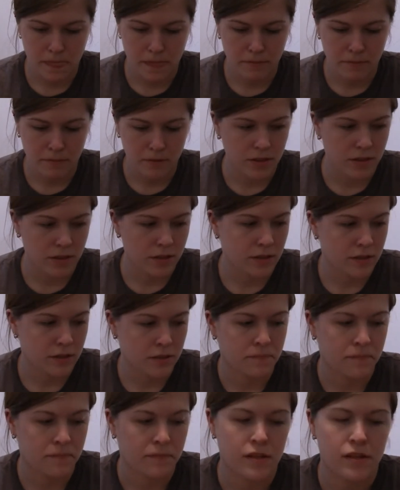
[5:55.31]
Music.
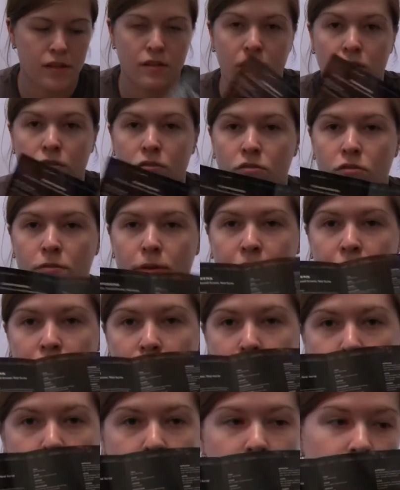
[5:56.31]
All about the
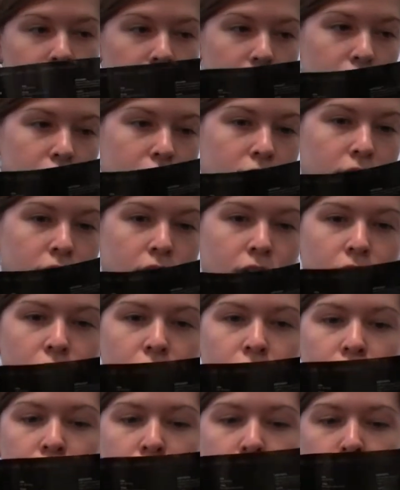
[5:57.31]
composers,
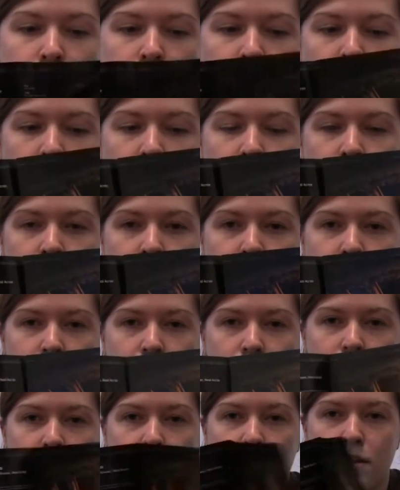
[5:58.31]
piece of art,
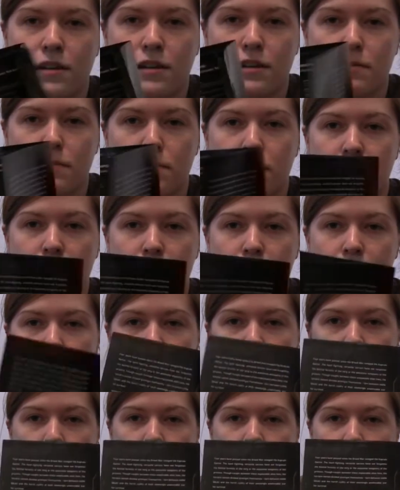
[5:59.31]
and about
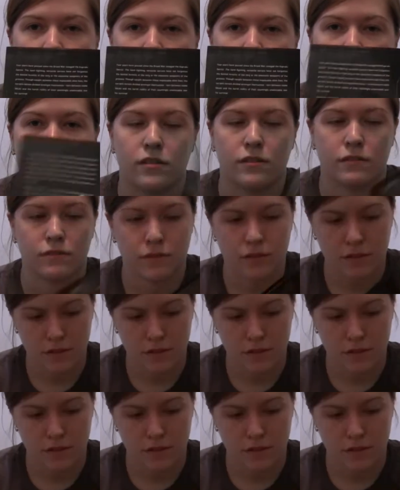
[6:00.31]
StarCraft.